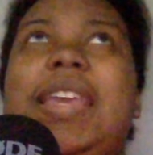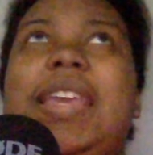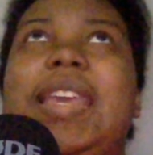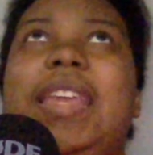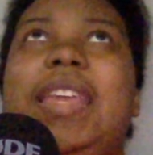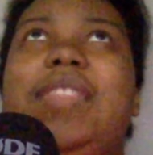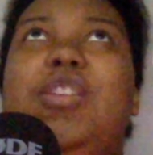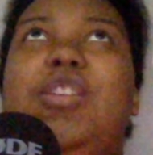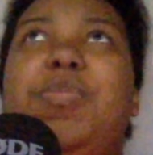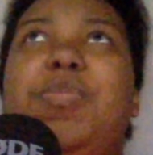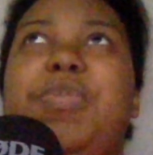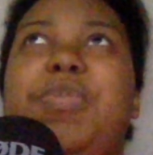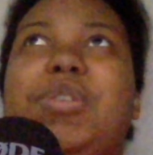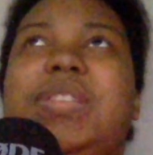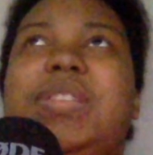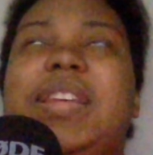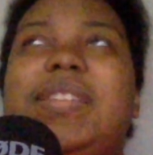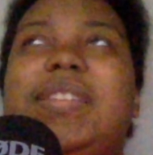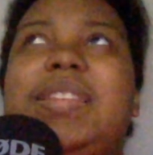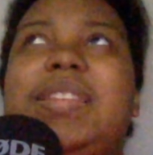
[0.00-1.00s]
they're
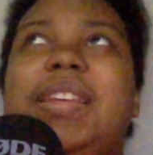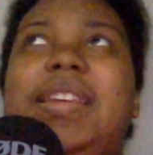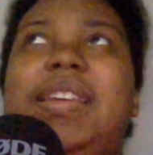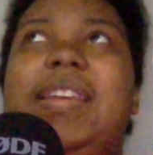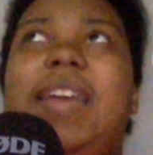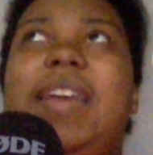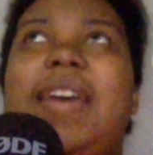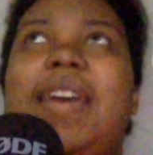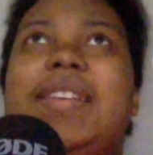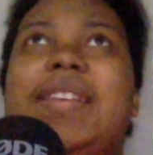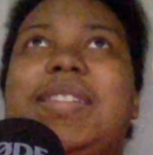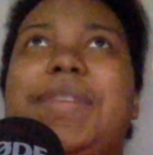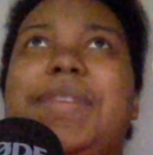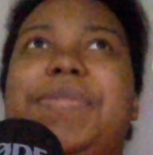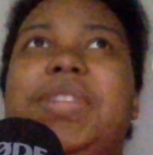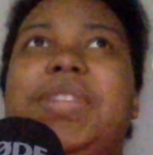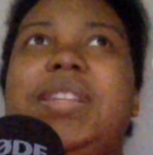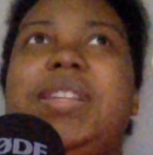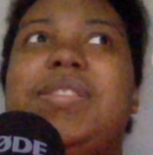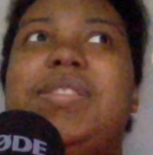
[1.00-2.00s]
presenting it as
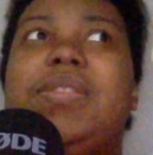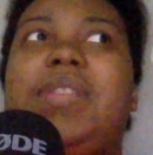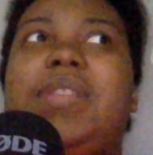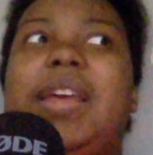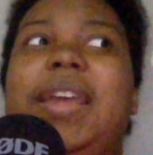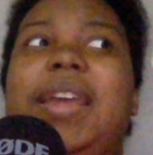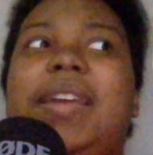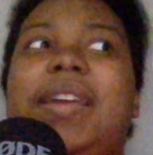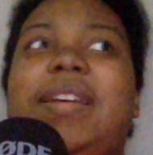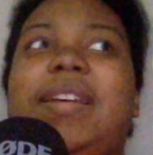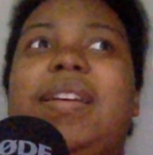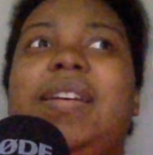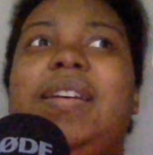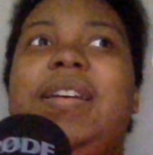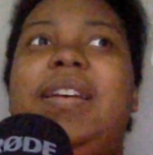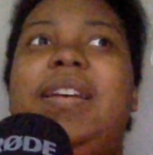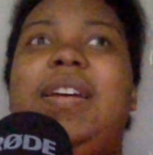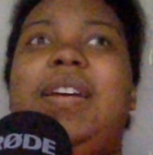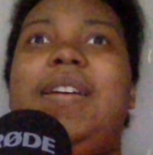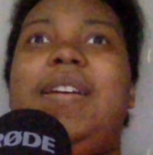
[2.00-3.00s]
if these are like
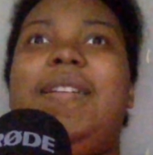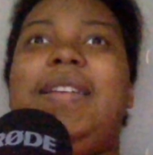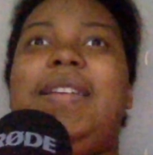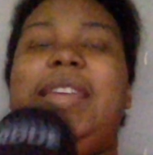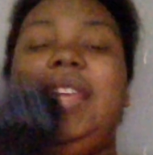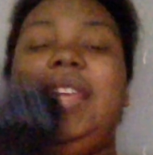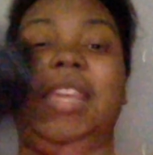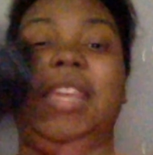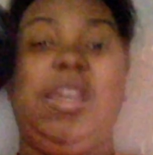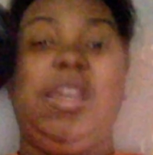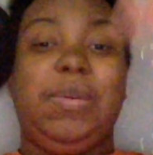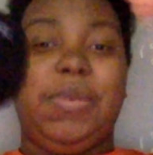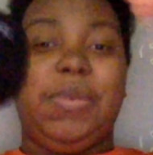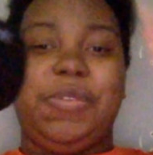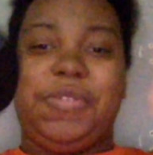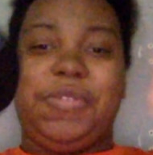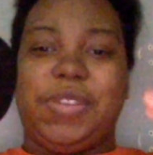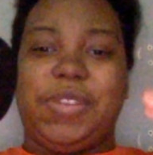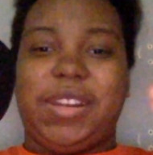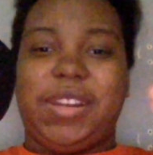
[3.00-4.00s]
equal
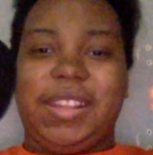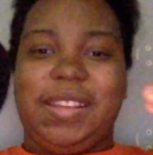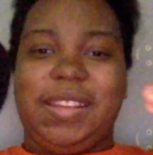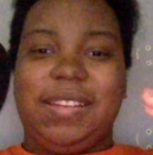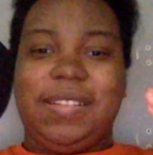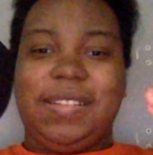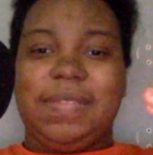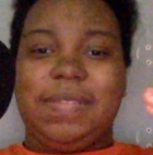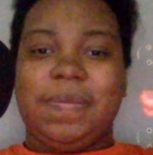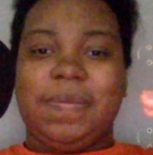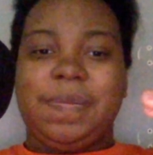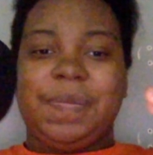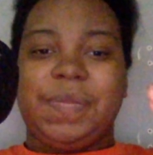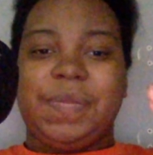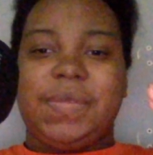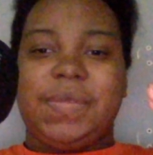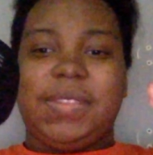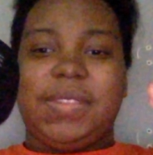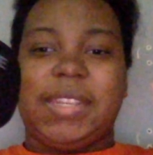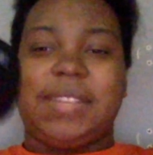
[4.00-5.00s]
footing,
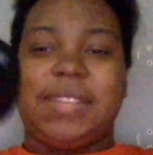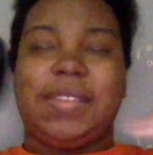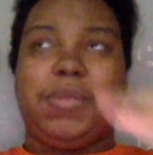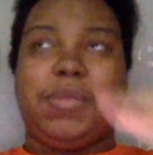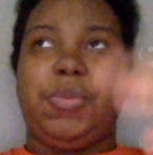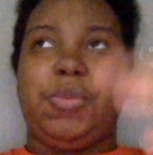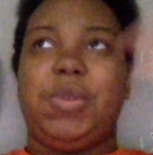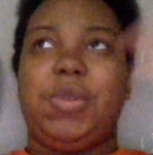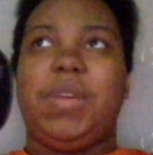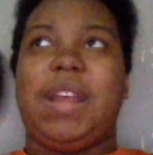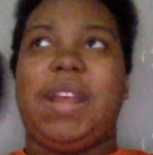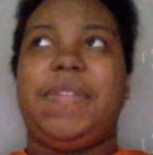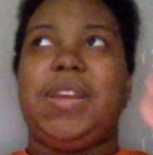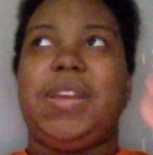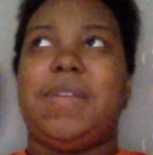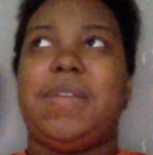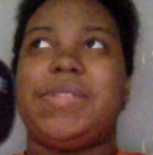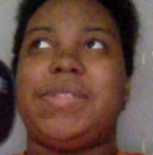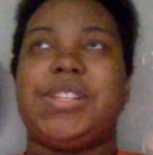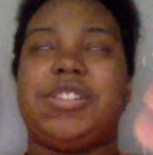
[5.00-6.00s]
like when we're having
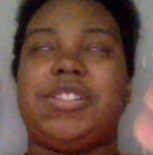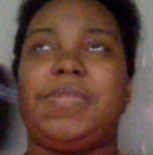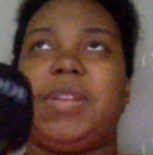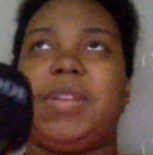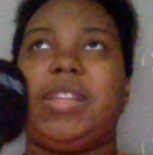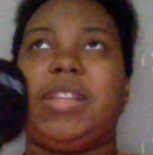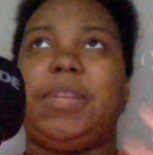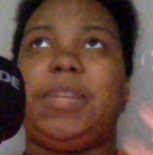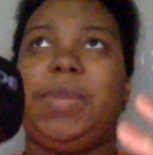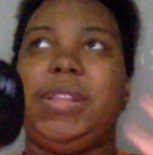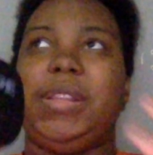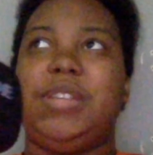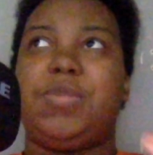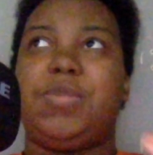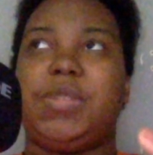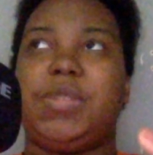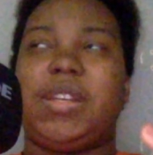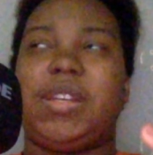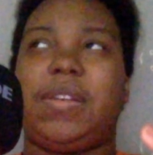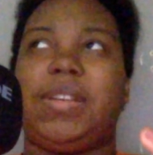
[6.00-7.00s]
conversations about like police
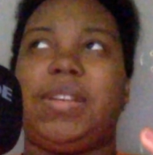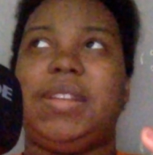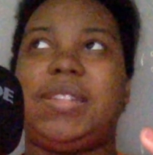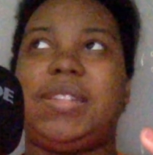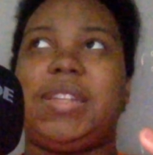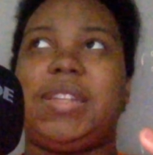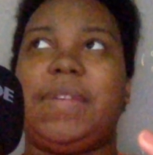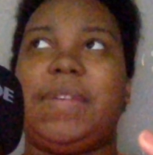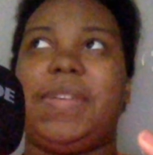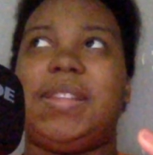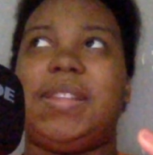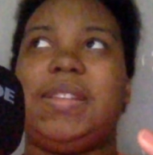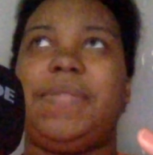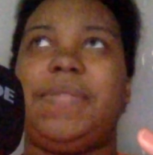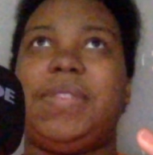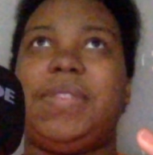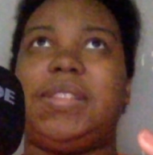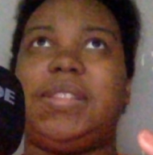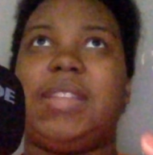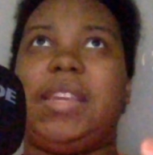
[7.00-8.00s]
brutality and stuff, as
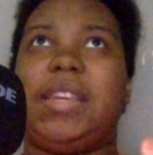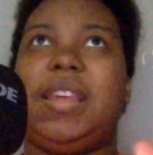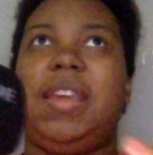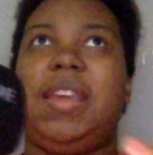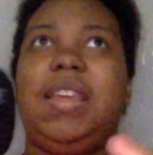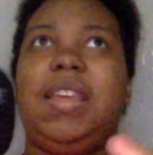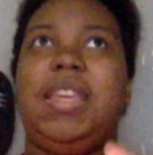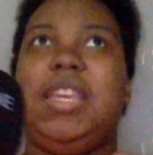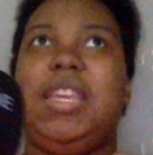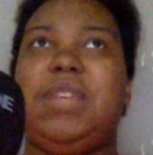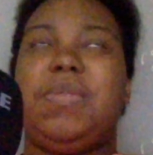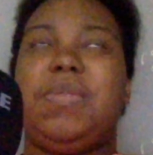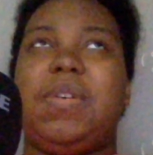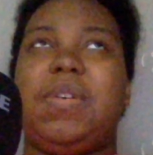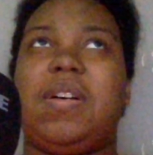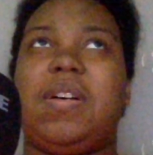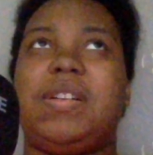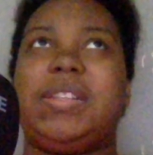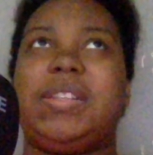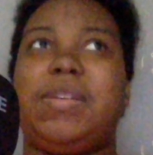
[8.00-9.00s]
if it's like equal
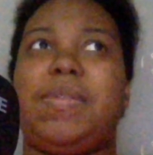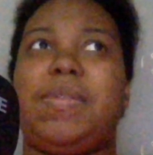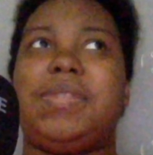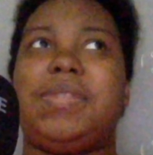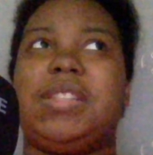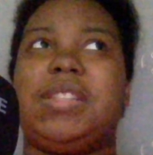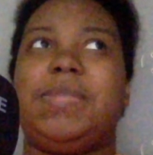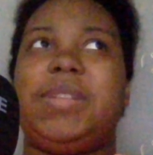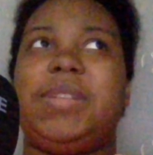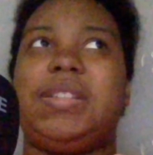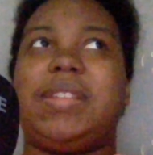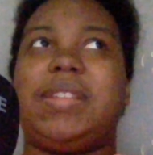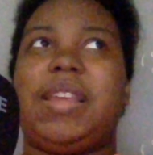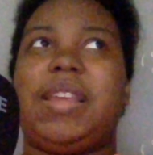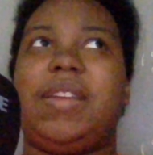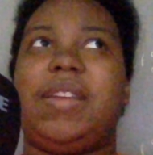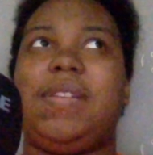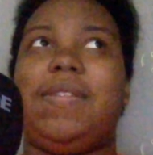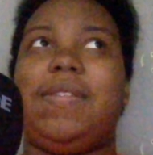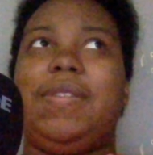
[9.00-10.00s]
consequences, but it's
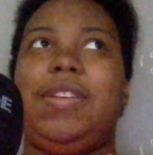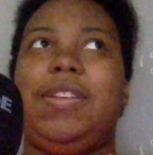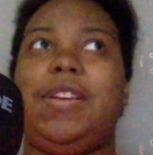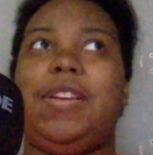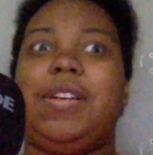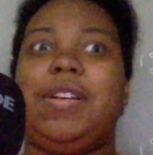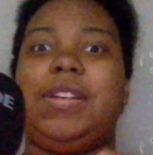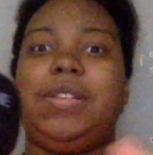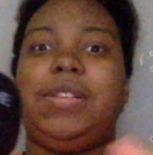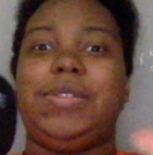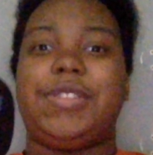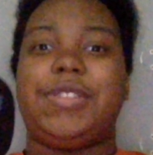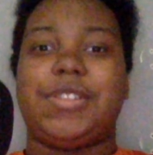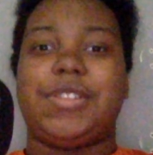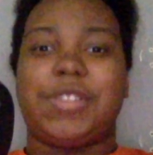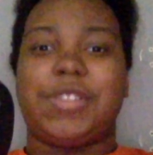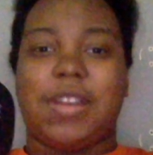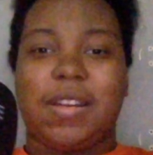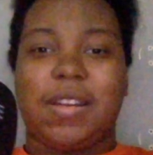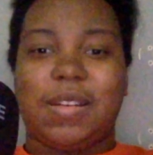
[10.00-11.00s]
like you're gonna lose your
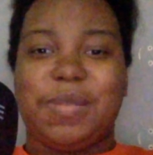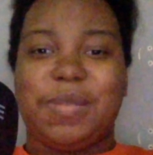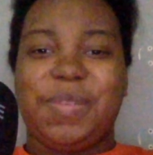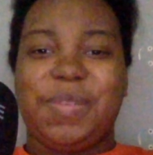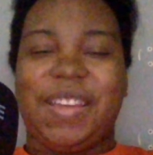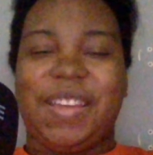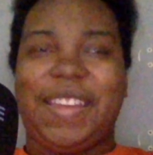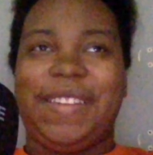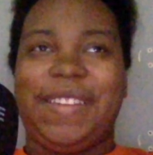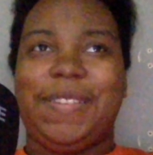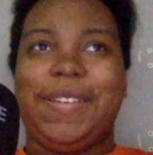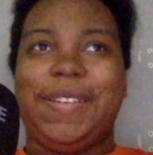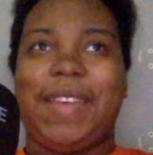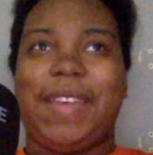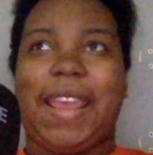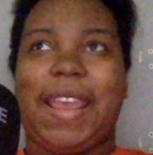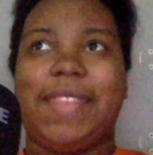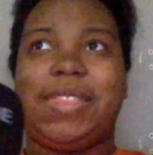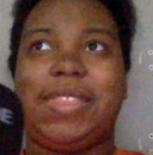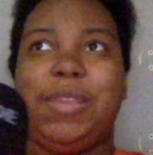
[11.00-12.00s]
job, and
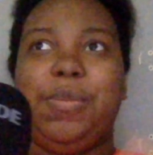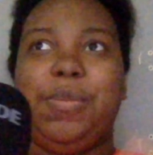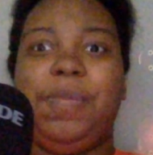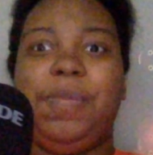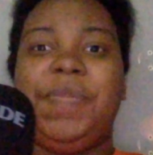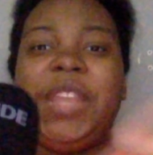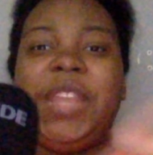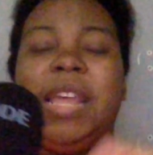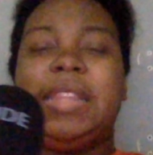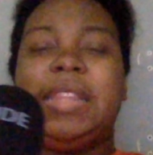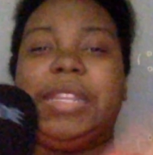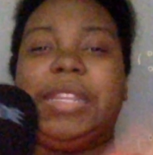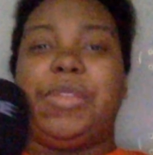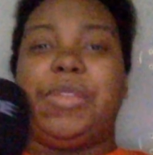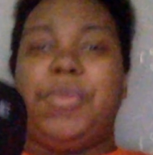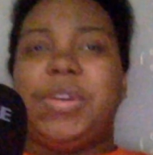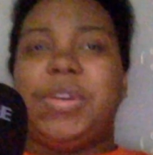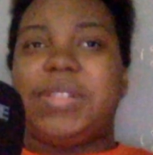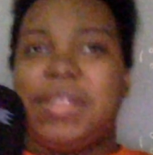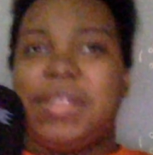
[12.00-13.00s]
at the like the
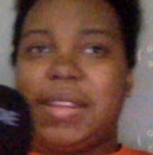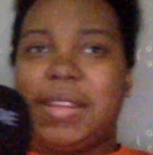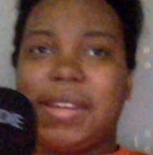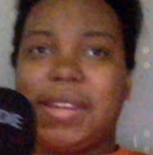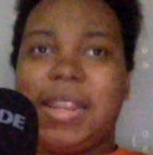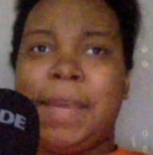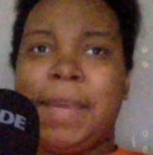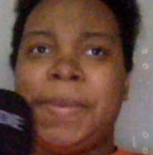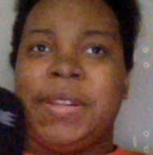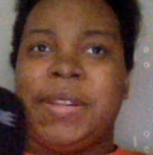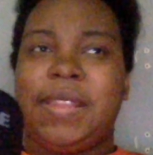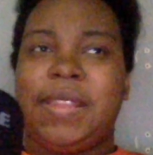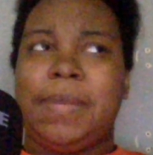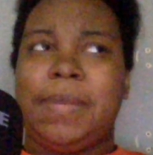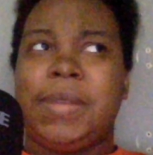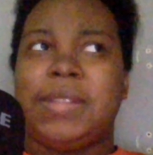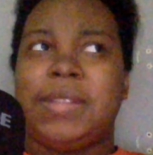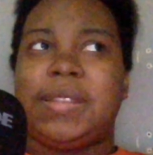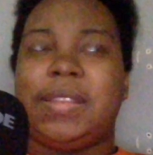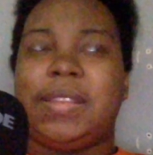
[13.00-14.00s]
worst thing that can happen to them
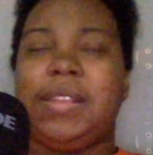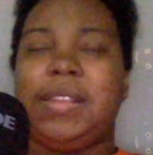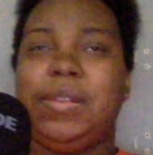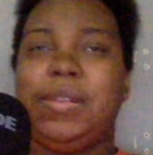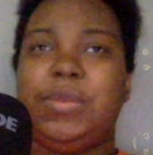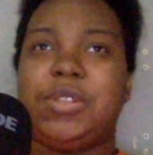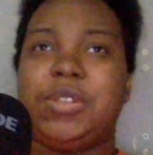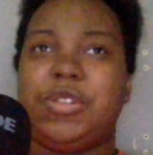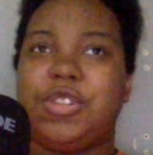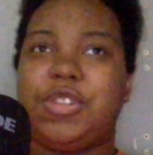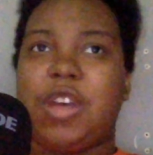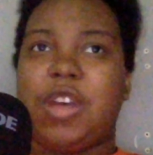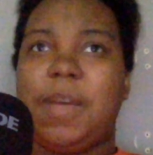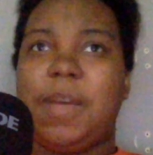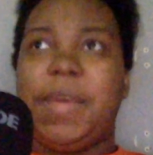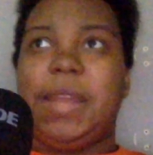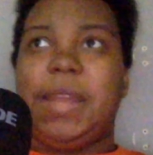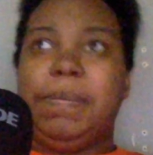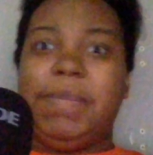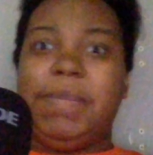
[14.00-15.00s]
is that they lose their job
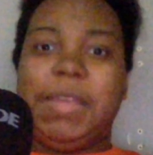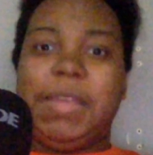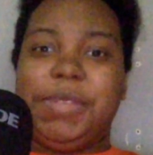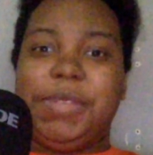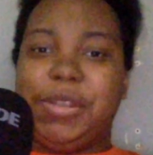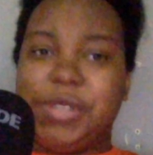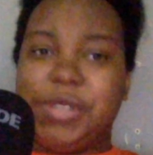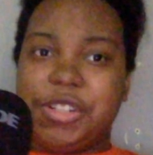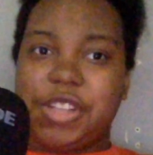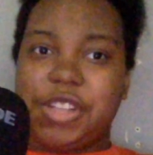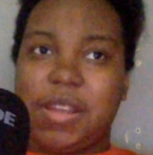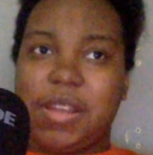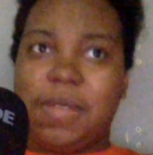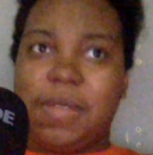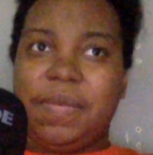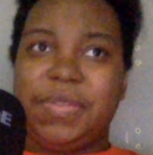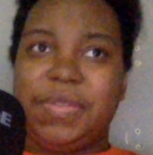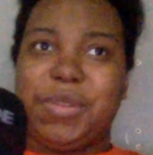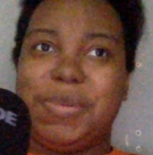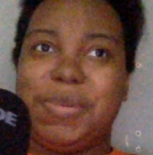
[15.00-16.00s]
and maybe go to jail.
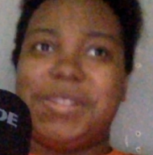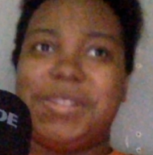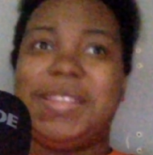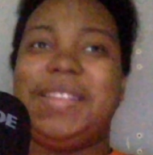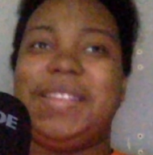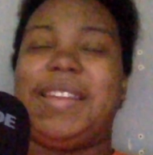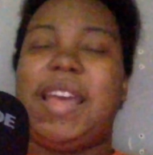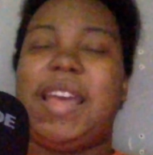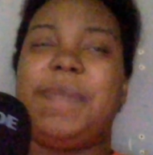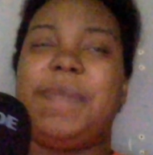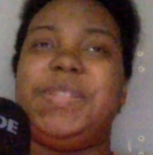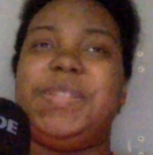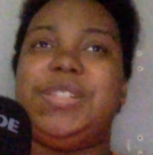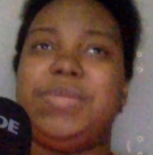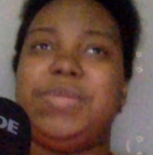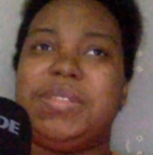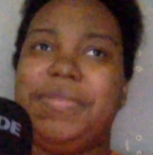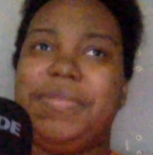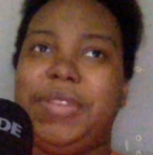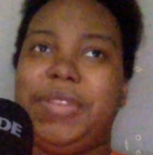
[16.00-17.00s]
The worst thing that happen to
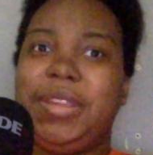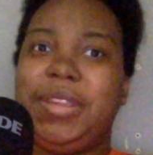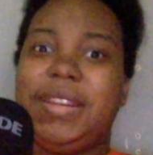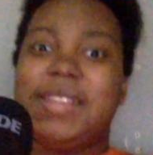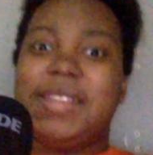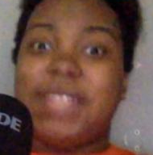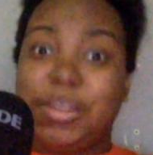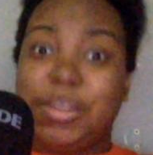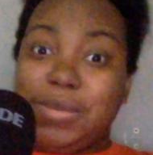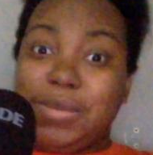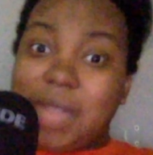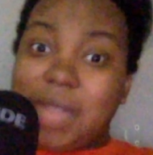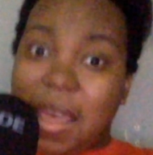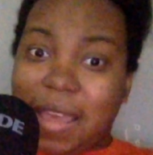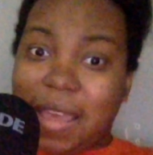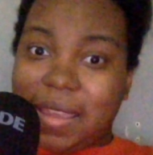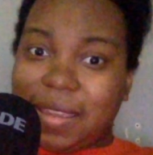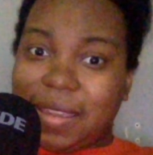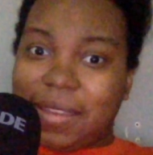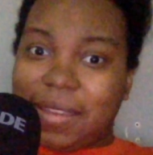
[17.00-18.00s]
a civilian is that you
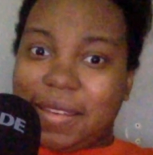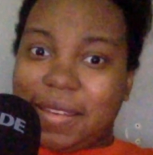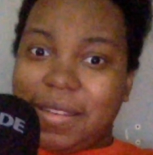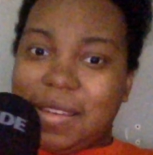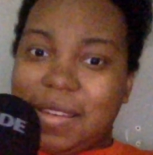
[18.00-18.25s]
die.